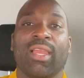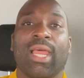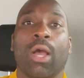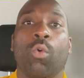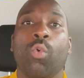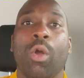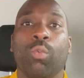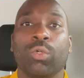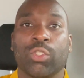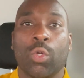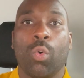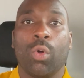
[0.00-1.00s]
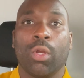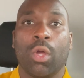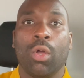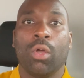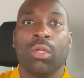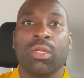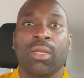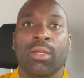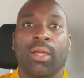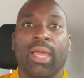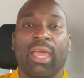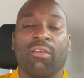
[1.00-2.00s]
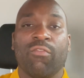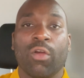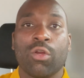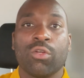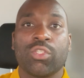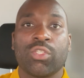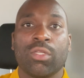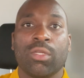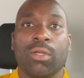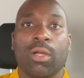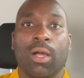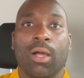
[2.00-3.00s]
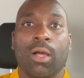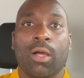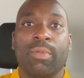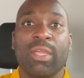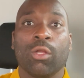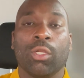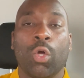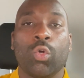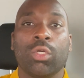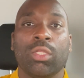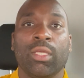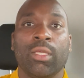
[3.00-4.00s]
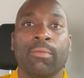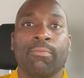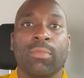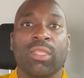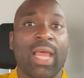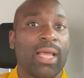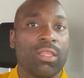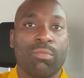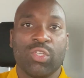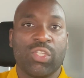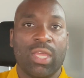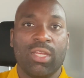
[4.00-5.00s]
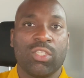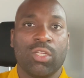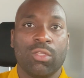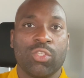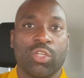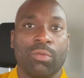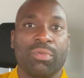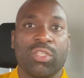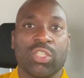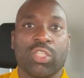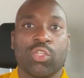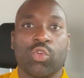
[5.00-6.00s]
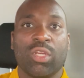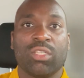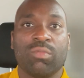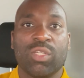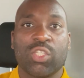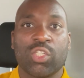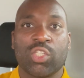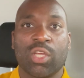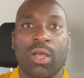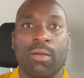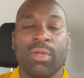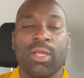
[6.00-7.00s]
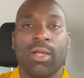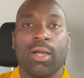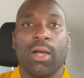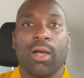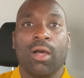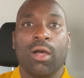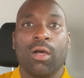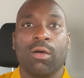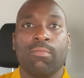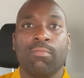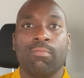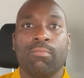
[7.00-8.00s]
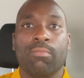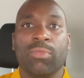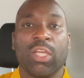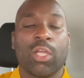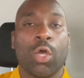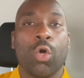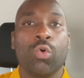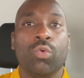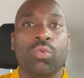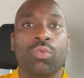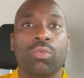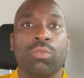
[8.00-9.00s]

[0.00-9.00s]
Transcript: out what was going on at first here locally, not the Mercedes dealership, but just the transmission shop, the code,